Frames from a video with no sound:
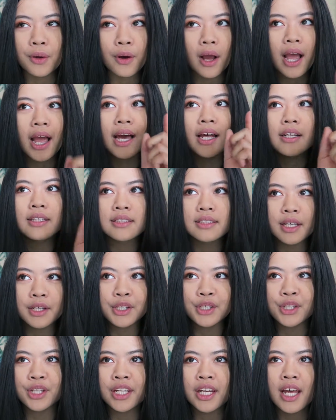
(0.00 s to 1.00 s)
I had a
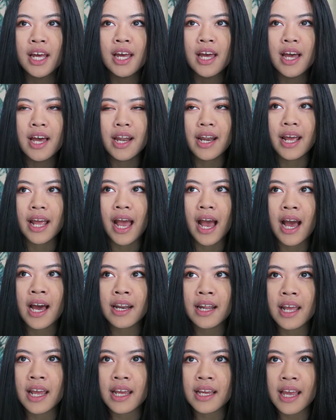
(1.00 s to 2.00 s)
succulent and I
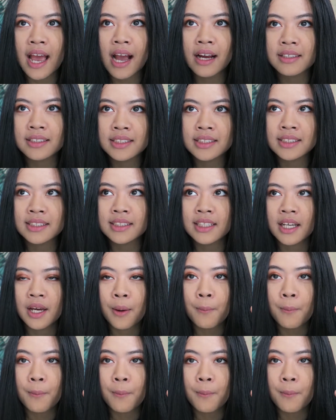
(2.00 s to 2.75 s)
had a cactus.